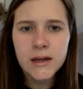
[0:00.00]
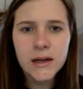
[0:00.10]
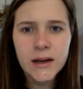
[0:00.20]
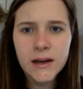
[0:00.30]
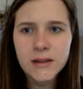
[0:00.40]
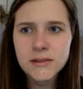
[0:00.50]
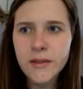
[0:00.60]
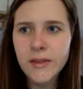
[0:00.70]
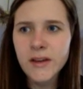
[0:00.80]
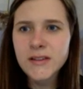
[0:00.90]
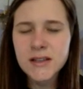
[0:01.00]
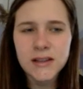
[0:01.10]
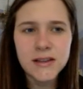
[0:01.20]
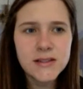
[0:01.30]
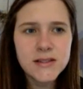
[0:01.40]
Hi guys, this
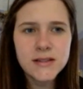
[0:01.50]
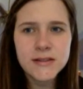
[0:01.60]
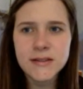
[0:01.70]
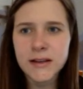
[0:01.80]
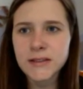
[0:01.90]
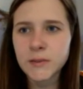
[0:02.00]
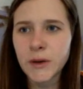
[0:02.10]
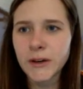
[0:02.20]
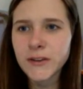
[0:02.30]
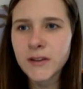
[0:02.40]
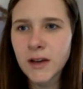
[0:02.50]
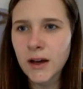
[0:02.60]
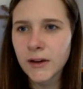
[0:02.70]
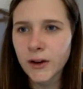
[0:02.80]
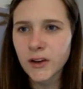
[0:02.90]
is Desmos.
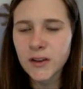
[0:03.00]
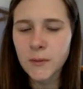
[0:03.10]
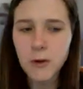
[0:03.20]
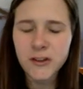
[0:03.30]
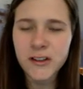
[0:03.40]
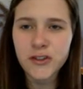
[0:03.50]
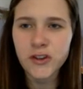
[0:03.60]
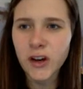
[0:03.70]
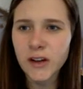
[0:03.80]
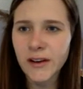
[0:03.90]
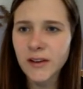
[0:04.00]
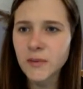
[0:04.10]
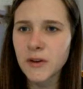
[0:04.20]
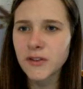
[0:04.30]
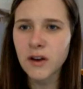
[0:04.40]
Notice I'm on
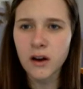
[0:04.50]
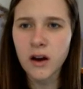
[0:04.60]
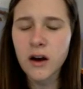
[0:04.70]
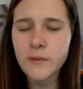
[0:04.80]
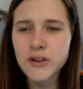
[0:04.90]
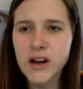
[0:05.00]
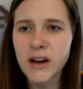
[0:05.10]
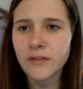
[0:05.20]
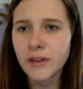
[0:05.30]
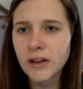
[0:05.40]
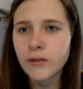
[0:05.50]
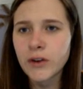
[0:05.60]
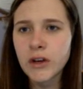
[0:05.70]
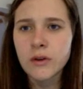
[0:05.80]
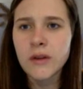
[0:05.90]
teacher.desmos.com, which I have linked
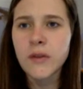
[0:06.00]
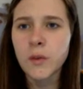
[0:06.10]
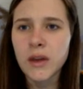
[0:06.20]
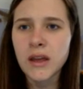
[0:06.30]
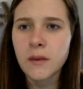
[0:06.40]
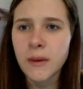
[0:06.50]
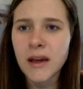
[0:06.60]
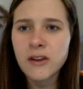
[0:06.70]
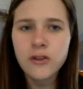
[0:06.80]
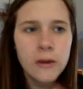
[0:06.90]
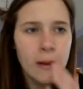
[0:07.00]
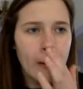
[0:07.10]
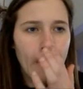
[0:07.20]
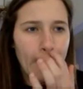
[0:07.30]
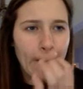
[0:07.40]
for you in the wiki page.
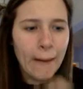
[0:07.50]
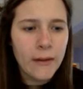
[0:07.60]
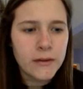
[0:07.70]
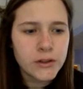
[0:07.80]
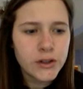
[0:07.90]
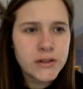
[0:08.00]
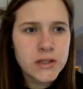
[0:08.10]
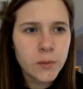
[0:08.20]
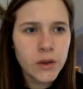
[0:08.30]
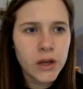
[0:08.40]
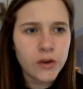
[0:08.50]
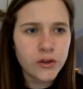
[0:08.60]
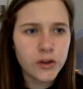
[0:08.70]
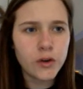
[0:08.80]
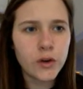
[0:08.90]
And you can simply go
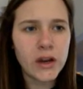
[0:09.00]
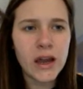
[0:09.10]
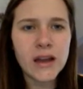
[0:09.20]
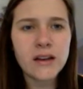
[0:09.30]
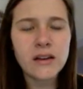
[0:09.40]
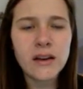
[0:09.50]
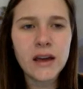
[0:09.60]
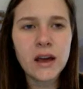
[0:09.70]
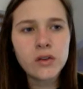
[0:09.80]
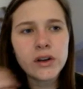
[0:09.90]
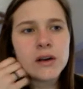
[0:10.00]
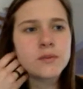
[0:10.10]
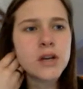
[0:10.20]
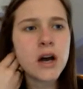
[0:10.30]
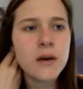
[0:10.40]
to create account up
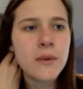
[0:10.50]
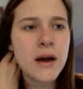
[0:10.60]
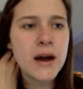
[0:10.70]
top.